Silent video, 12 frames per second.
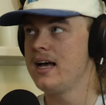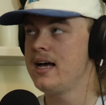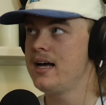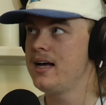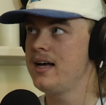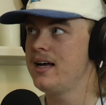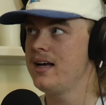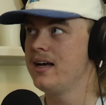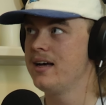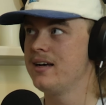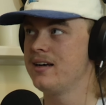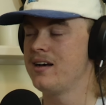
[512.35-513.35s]

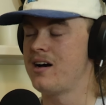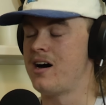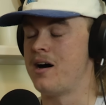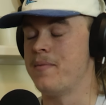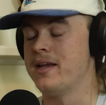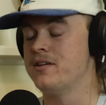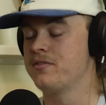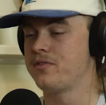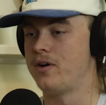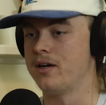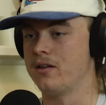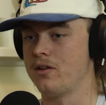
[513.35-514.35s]

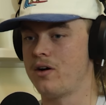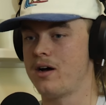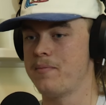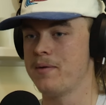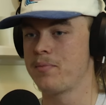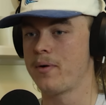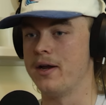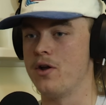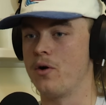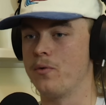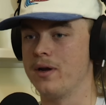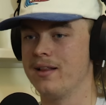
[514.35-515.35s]
Define a lot. Probably
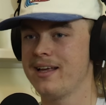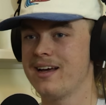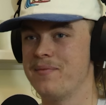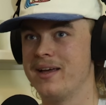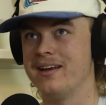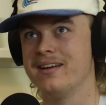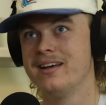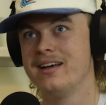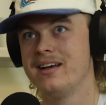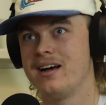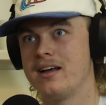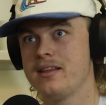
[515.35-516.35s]
not really. I
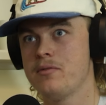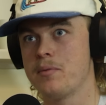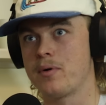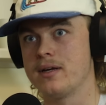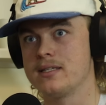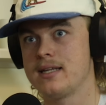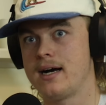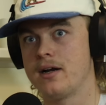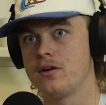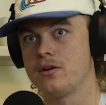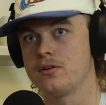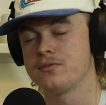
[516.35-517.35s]
think we probably
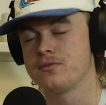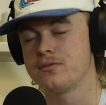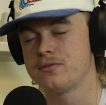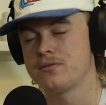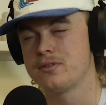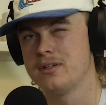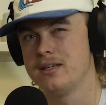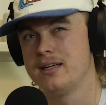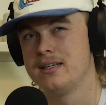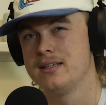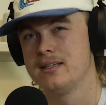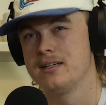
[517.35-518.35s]
started off
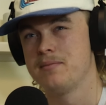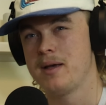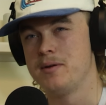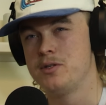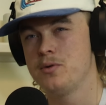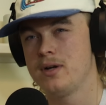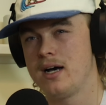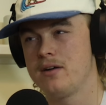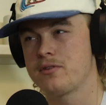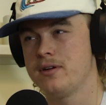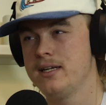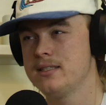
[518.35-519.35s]
maybe
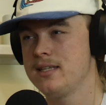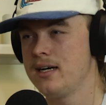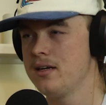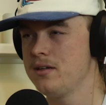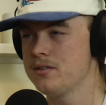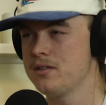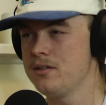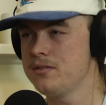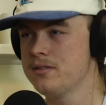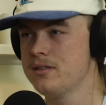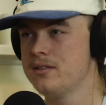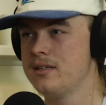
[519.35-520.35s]
$2,500 started us
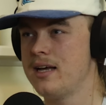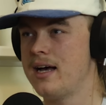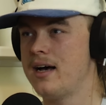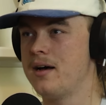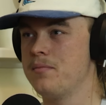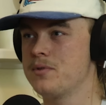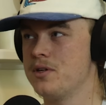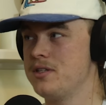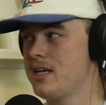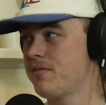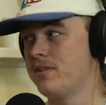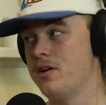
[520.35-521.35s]
off. So
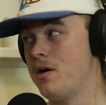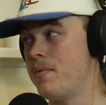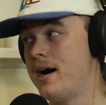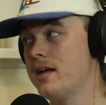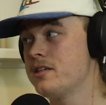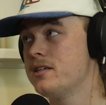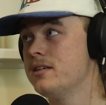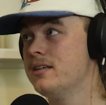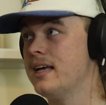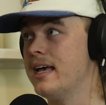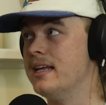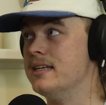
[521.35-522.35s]
definitely not much.
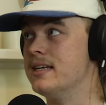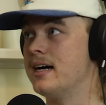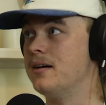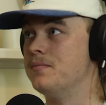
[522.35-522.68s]
And